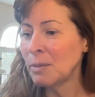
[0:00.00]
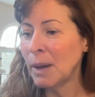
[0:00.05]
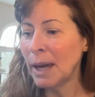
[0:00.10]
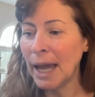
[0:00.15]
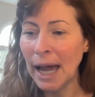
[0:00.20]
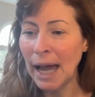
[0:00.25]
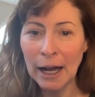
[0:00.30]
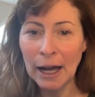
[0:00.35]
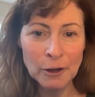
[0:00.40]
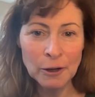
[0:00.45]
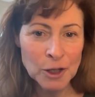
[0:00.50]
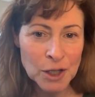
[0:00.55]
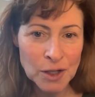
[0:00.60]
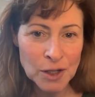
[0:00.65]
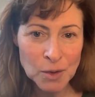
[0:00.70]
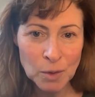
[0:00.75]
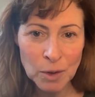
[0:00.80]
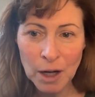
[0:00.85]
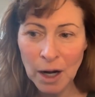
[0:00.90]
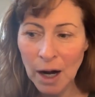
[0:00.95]
My
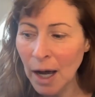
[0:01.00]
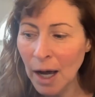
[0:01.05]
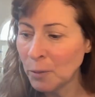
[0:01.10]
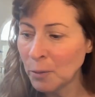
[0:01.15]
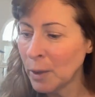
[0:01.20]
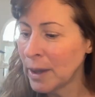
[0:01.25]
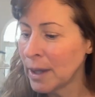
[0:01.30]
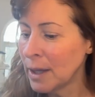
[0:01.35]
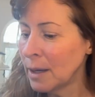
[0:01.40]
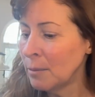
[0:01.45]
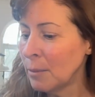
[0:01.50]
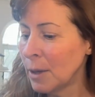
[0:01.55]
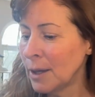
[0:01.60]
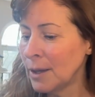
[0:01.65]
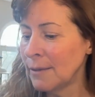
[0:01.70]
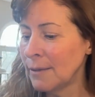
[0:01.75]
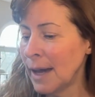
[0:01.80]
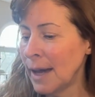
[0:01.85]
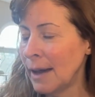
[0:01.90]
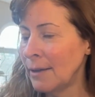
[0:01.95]
allergies were gone within a
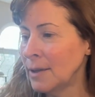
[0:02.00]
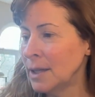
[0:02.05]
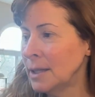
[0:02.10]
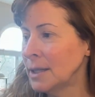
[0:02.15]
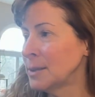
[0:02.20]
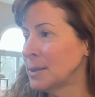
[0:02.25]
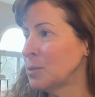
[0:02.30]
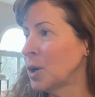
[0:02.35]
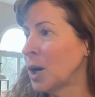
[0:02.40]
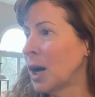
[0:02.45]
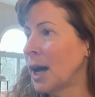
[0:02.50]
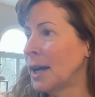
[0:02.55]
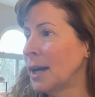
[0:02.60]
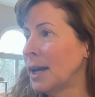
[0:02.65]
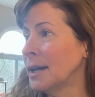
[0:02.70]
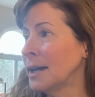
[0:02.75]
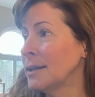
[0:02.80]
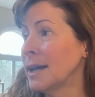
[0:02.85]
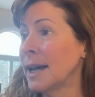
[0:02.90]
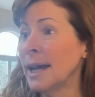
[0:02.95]
month of having this
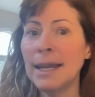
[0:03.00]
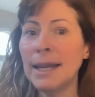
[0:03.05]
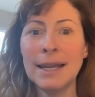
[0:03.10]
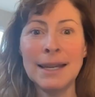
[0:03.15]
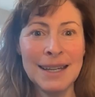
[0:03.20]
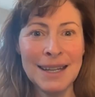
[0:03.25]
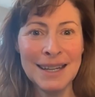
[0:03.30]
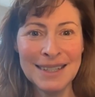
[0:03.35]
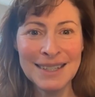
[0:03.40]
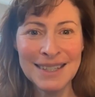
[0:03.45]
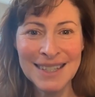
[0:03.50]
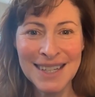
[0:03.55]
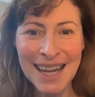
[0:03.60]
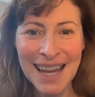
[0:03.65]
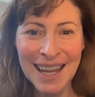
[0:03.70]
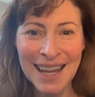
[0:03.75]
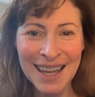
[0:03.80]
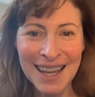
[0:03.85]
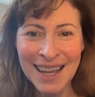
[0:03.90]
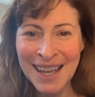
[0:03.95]
product. I didn't need to
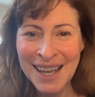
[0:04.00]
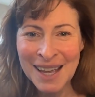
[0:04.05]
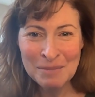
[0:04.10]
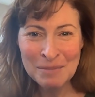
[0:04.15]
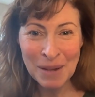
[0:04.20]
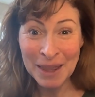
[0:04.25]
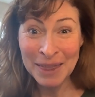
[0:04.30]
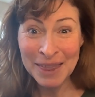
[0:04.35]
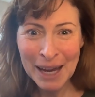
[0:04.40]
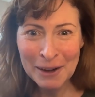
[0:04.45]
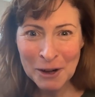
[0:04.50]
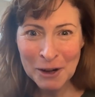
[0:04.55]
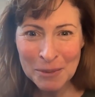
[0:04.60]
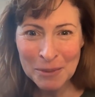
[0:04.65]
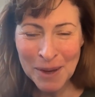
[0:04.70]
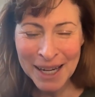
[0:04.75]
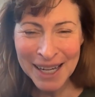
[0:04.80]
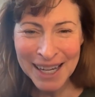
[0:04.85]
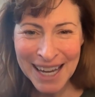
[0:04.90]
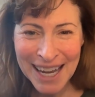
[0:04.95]
take my thyroid
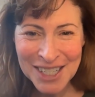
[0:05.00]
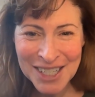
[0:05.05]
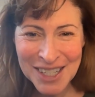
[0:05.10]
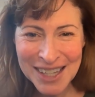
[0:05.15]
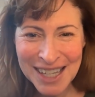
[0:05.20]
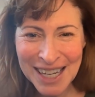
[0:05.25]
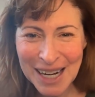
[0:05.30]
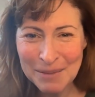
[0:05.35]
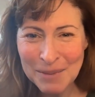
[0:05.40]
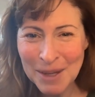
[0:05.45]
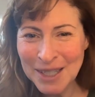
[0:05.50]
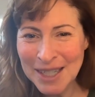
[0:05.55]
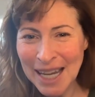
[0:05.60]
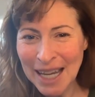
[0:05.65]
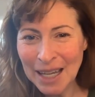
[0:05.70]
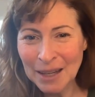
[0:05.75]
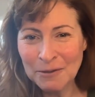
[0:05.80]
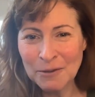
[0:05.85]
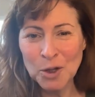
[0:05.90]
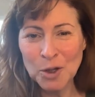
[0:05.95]
medication that I'd been
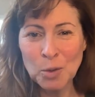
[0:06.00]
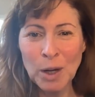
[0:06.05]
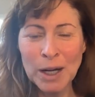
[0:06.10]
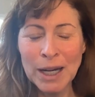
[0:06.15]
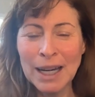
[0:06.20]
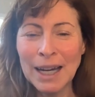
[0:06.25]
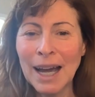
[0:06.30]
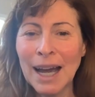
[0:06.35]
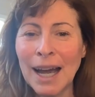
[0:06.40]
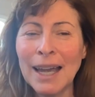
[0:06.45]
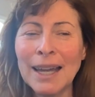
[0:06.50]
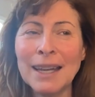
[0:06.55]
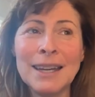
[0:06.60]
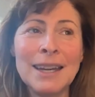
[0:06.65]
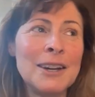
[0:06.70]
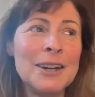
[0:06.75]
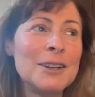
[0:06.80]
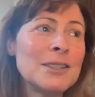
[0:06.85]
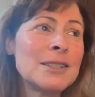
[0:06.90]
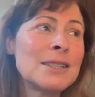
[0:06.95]
taking for 29
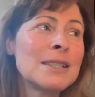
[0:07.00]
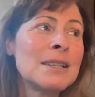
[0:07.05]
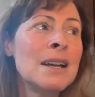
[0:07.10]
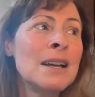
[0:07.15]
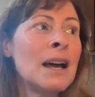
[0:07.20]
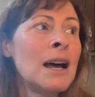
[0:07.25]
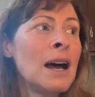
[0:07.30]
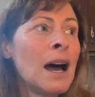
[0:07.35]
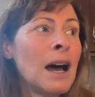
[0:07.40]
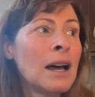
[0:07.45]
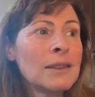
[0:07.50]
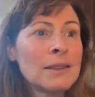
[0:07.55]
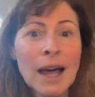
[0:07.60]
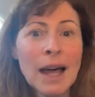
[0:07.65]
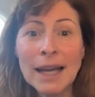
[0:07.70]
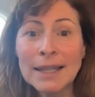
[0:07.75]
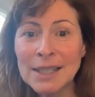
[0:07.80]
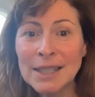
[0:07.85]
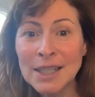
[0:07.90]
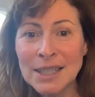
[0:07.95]
years.
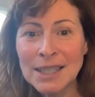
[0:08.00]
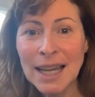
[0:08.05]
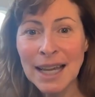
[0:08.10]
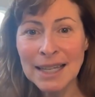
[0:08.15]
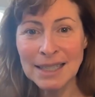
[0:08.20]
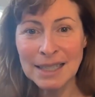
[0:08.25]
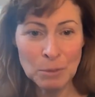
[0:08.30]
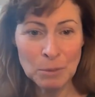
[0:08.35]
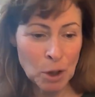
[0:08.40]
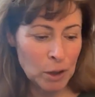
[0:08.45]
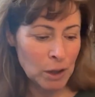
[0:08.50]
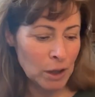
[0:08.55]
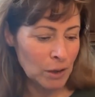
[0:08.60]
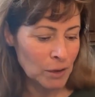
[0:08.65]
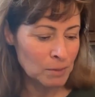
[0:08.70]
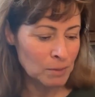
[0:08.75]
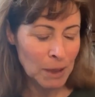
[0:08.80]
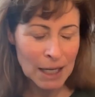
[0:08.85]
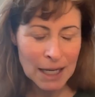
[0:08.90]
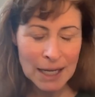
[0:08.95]
Lots of good
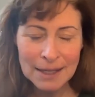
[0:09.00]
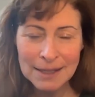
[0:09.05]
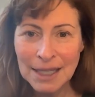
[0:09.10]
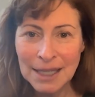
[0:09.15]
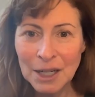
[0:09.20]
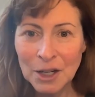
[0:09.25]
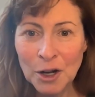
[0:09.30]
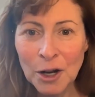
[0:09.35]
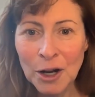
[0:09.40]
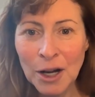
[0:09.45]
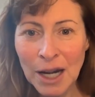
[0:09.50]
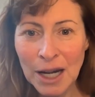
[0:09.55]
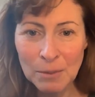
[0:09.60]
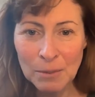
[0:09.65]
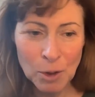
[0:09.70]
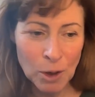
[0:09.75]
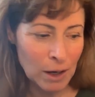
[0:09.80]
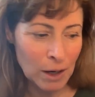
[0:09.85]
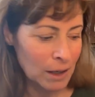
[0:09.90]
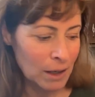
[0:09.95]
testimonials. My knees didn't hurt
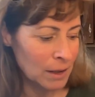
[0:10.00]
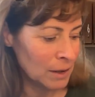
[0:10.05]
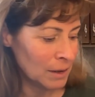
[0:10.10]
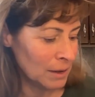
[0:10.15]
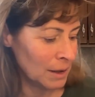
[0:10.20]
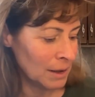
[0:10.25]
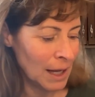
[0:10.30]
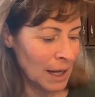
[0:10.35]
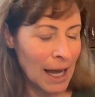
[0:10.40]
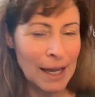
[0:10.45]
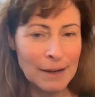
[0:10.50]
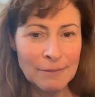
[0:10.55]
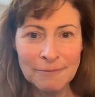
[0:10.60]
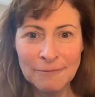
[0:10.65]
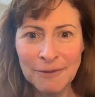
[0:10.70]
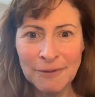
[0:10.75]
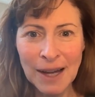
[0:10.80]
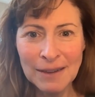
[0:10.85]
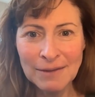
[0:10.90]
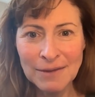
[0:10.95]
anymore. I had
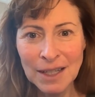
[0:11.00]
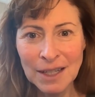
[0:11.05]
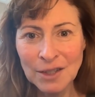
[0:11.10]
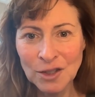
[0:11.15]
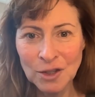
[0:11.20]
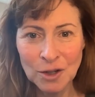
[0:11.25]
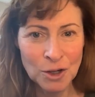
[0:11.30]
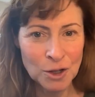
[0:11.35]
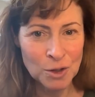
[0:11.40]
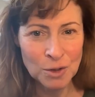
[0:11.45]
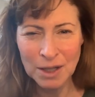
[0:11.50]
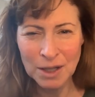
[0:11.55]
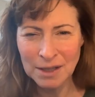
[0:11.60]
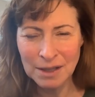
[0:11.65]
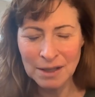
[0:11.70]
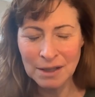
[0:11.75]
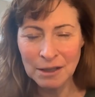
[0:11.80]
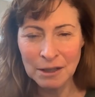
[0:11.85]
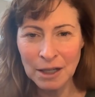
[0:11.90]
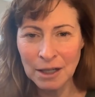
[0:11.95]
5 knee
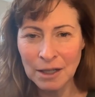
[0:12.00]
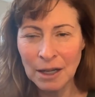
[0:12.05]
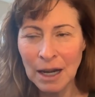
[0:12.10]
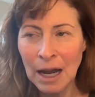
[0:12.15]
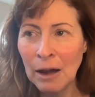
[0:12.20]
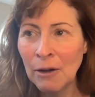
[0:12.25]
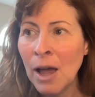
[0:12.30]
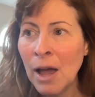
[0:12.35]
surgeries. They're good now.